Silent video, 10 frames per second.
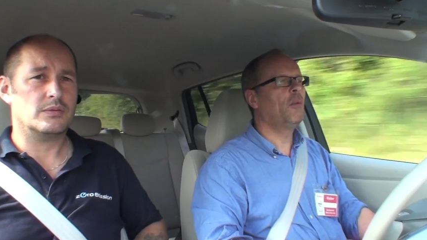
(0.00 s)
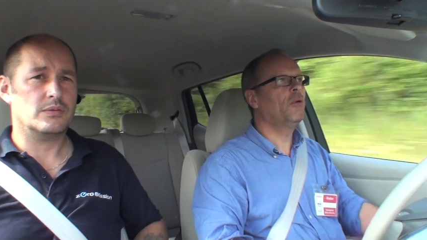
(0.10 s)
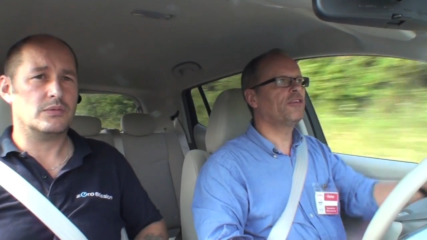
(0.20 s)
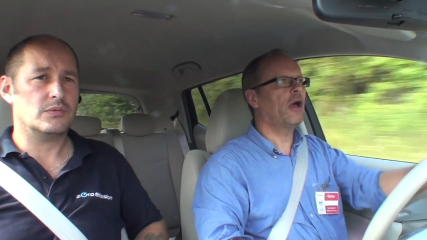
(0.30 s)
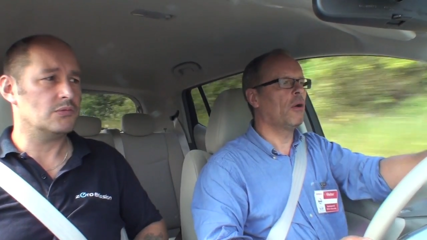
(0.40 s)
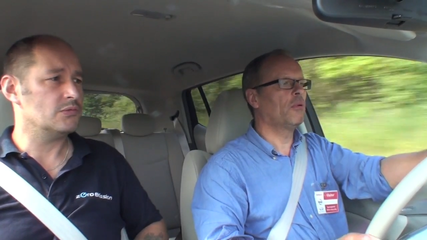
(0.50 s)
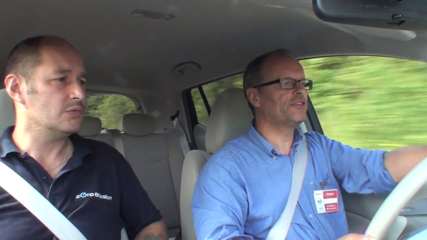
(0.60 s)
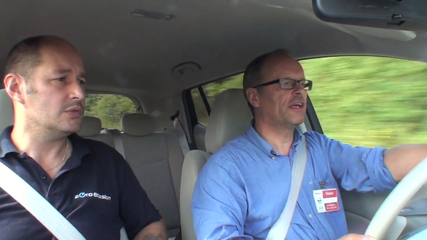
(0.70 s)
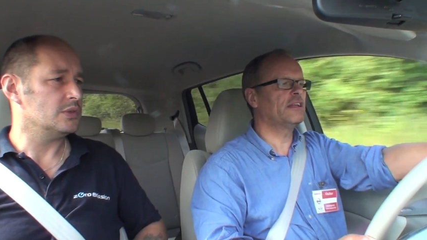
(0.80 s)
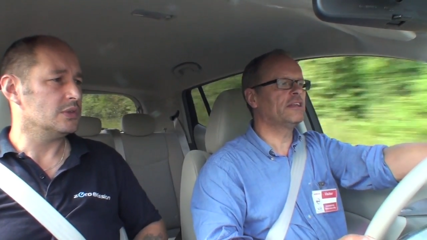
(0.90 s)
Speaker 1: And
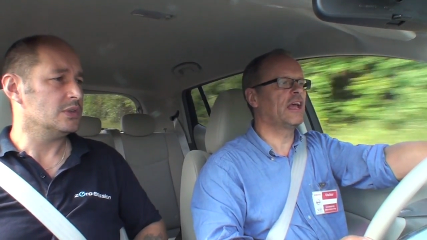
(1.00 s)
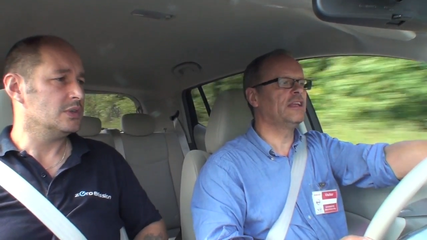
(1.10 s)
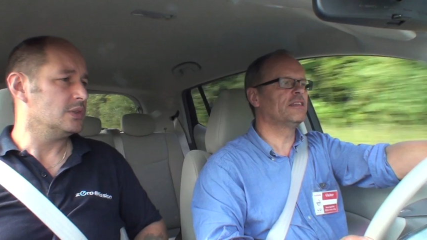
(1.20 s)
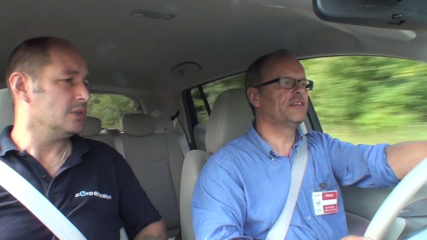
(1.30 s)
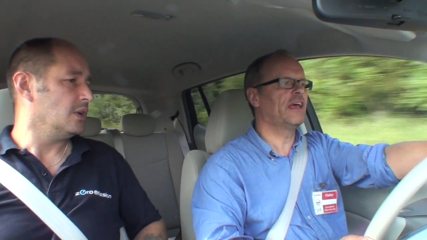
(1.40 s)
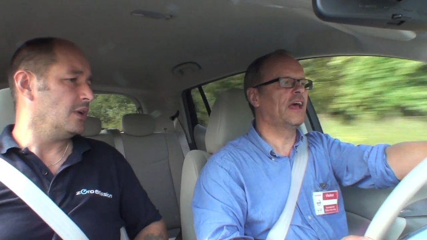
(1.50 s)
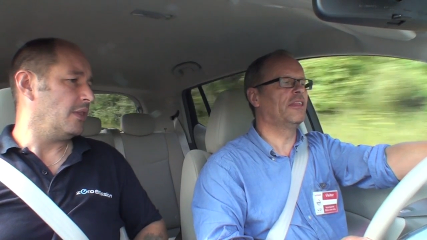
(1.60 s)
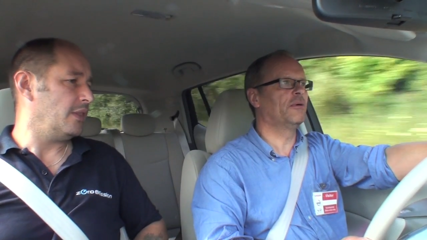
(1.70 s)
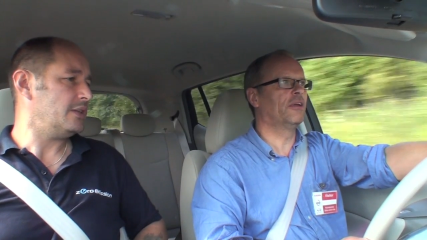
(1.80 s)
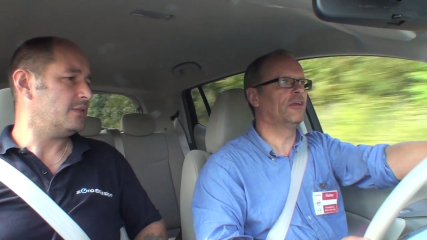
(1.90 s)
what's that indicated
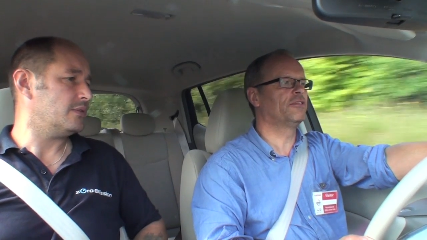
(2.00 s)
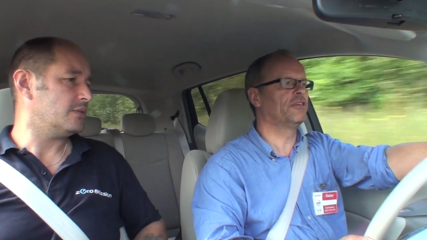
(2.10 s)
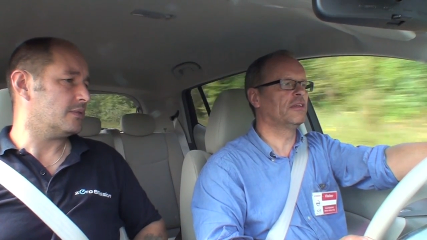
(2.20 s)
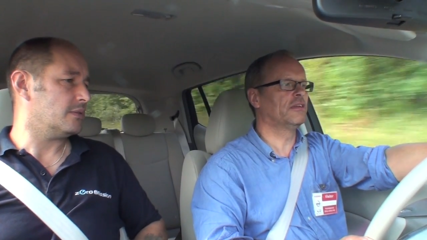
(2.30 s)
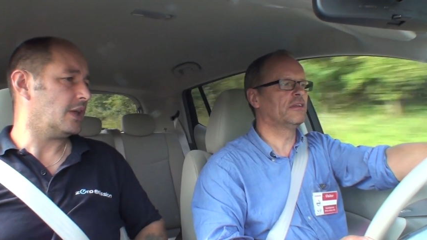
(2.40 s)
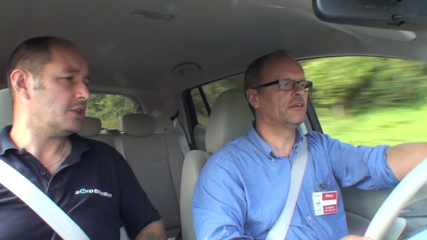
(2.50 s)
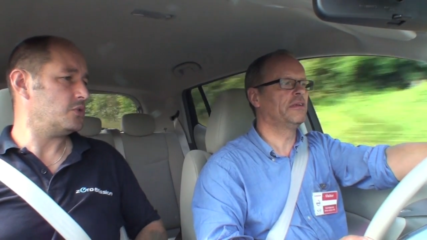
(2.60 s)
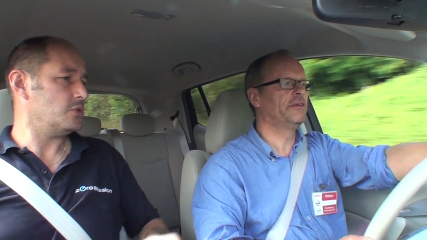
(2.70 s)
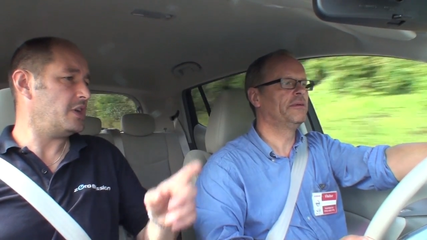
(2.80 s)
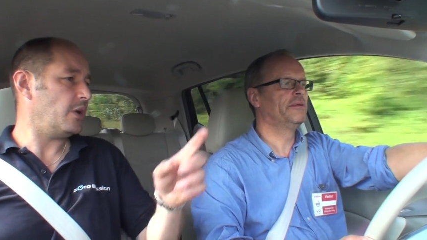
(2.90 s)
Speaker 2: there?
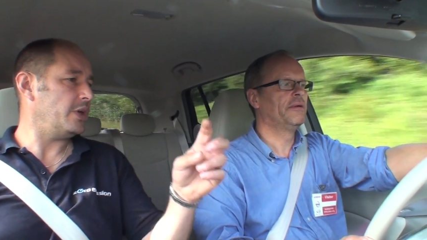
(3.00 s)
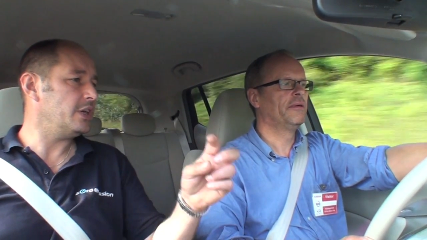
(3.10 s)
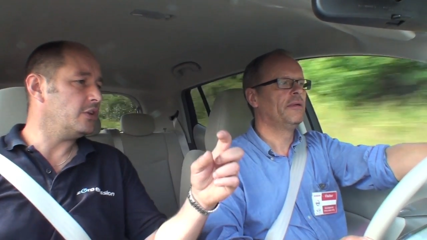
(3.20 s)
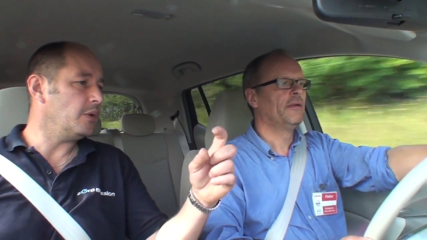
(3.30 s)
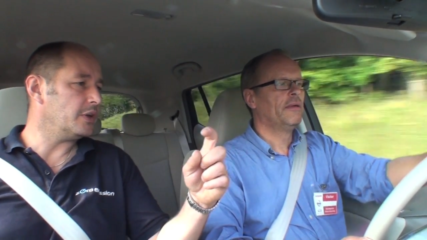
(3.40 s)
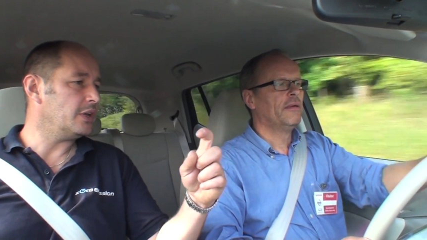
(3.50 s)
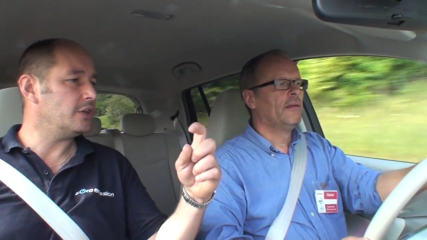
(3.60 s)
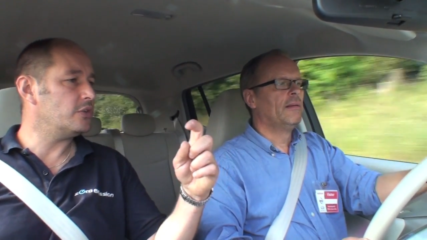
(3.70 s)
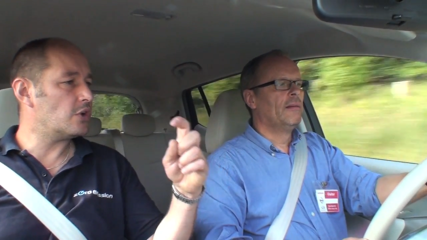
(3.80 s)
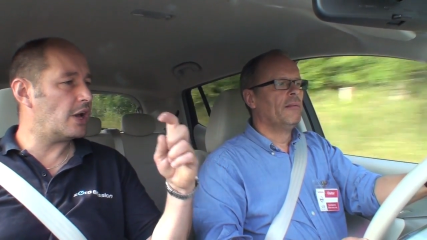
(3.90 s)
That shows how
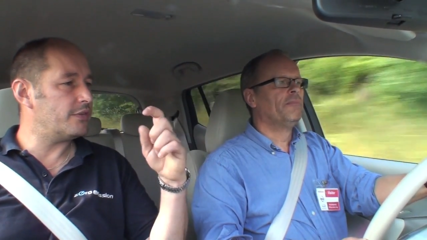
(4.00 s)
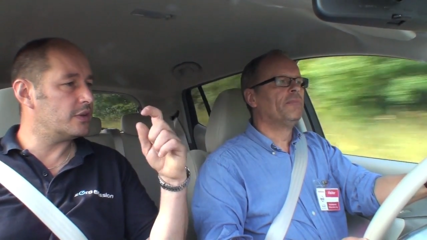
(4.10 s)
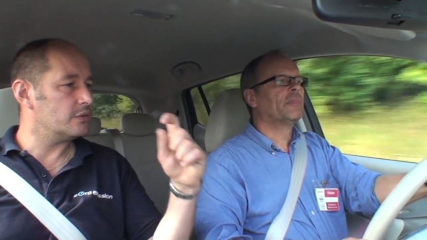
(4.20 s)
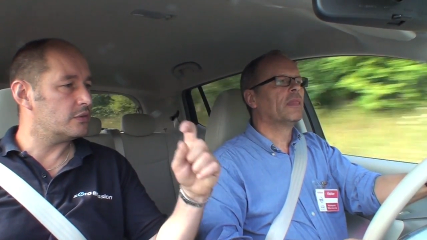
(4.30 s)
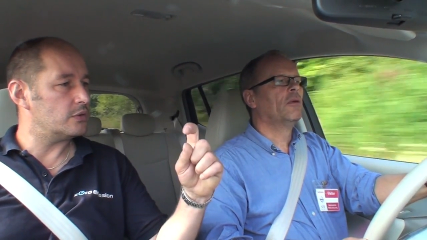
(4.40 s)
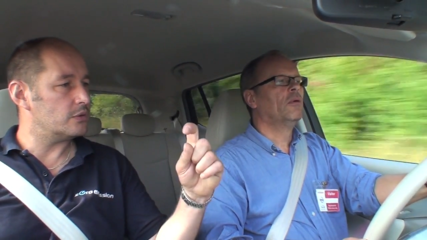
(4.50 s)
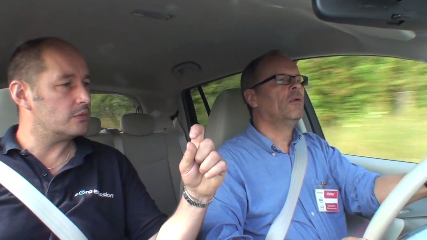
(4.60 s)
economically you're driving. So